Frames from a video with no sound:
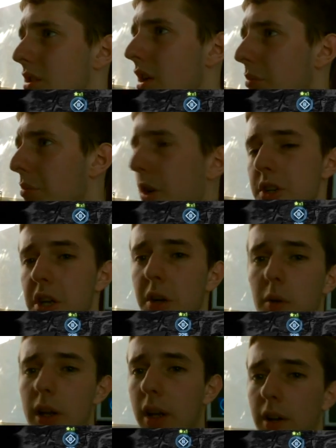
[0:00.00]
don't push
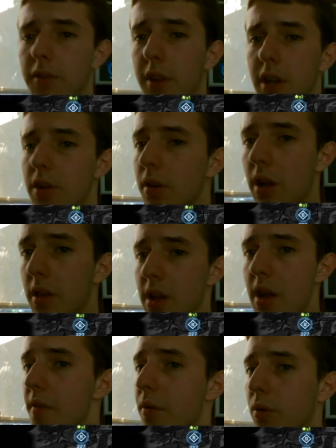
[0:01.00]
in quick enough.
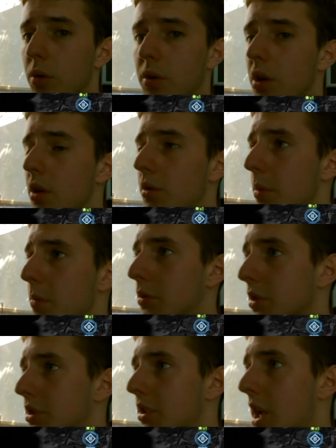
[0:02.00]
They have all loads of people
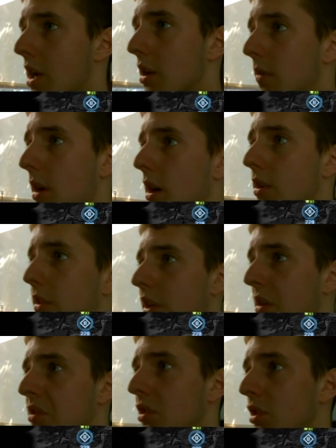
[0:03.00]
just standing around the
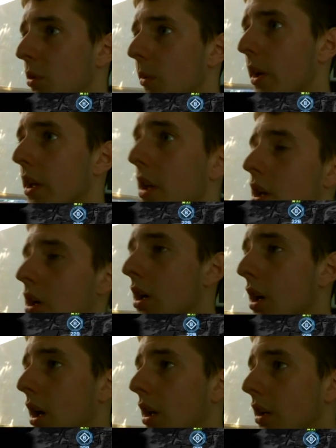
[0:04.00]
same doorway,
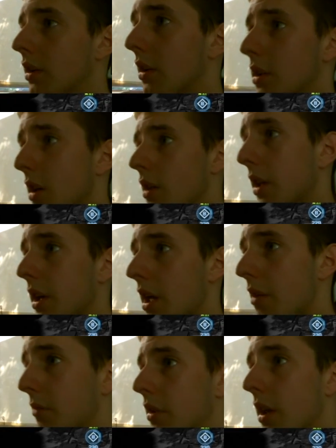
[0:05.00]
and they
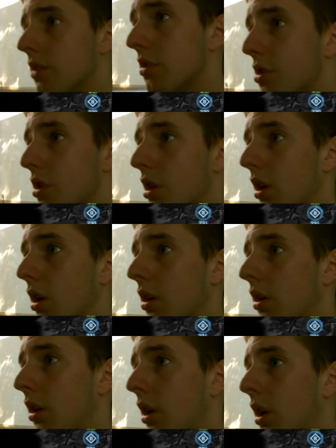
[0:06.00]
get shot a lot.